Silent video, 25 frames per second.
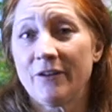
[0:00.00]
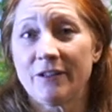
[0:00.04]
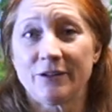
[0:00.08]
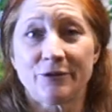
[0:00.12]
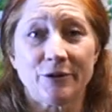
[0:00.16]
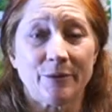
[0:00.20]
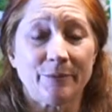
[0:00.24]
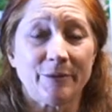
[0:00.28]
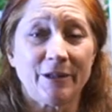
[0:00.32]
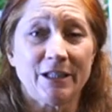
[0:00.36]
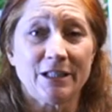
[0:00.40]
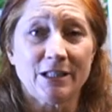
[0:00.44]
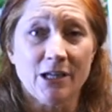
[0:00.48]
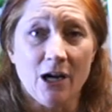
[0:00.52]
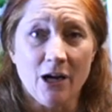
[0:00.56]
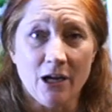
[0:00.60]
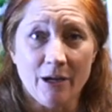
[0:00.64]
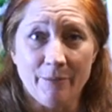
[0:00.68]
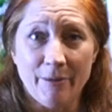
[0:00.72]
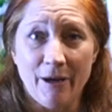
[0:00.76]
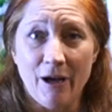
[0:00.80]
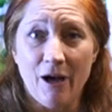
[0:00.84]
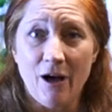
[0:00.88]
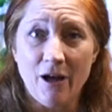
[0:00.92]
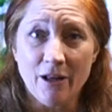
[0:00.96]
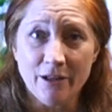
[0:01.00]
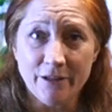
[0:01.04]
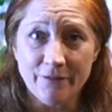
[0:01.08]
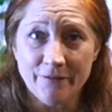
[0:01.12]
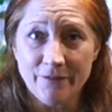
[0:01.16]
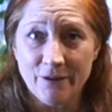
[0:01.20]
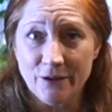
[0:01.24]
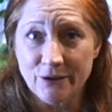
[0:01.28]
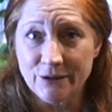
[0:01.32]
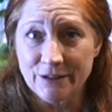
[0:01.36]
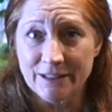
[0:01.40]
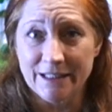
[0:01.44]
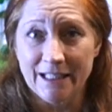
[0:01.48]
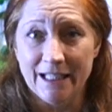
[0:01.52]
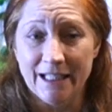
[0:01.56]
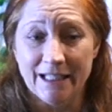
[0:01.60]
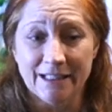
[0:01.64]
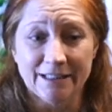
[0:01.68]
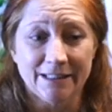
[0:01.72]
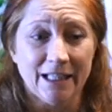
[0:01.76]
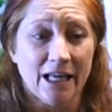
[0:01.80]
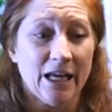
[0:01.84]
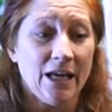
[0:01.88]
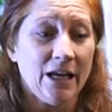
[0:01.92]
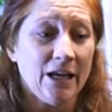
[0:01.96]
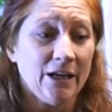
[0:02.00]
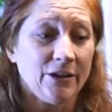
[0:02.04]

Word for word: and so I'm gonna talk about all of those things.